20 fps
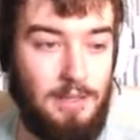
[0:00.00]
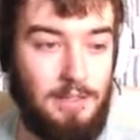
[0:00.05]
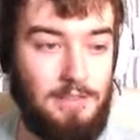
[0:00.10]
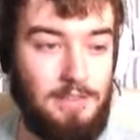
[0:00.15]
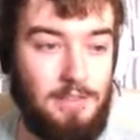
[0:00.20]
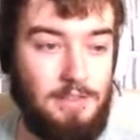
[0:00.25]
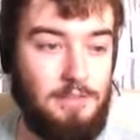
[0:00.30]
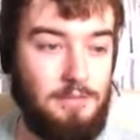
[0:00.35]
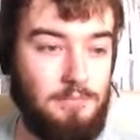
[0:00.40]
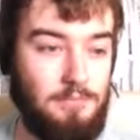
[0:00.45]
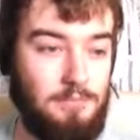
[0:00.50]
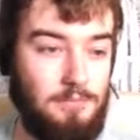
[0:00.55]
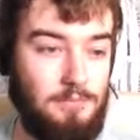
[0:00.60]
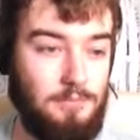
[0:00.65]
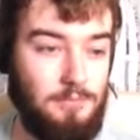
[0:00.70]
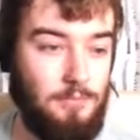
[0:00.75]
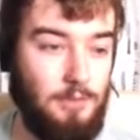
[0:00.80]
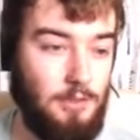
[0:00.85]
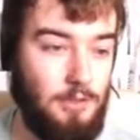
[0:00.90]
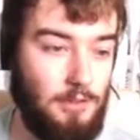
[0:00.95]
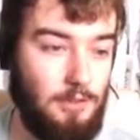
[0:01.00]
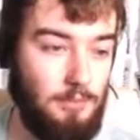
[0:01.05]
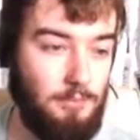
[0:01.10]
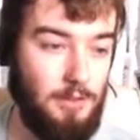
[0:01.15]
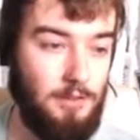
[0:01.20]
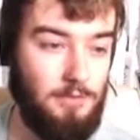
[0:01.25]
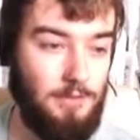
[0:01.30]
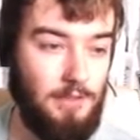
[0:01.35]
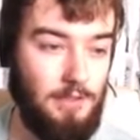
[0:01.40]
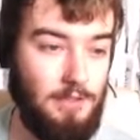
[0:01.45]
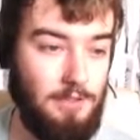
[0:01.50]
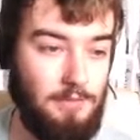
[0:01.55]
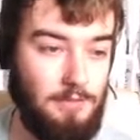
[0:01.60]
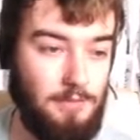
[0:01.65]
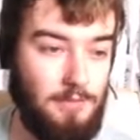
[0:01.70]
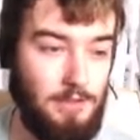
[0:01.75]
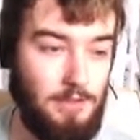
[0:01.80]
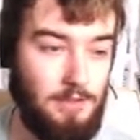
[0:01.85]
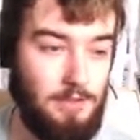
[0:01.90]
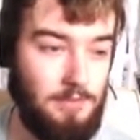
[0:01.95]
system work perfectly. I'm
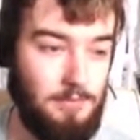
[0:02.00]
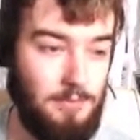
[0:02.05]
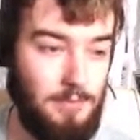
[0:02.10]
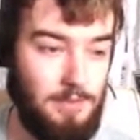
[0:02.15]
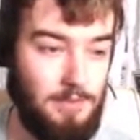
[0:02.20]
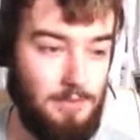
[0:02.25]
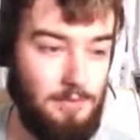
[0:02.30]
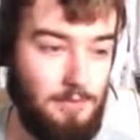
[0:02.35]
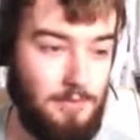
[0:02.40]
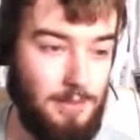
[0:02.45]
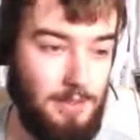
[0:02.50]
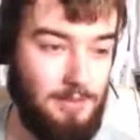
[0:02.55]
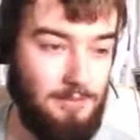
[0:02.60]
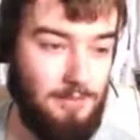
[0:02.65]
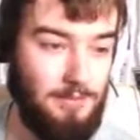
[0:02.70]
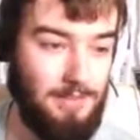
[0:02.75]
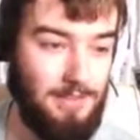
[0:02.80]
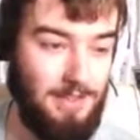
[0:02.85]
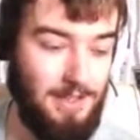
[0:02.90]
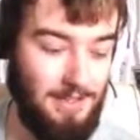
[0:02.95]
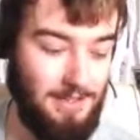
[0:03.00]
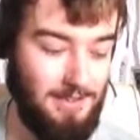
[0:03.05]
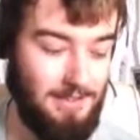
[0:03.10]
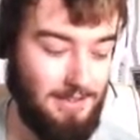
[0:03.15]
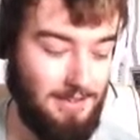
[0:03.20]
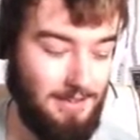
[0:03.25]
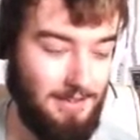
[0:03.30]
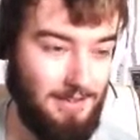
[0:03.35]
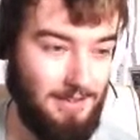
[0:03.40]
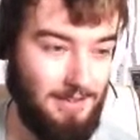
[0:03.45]
sure that's a massive spelling mistake.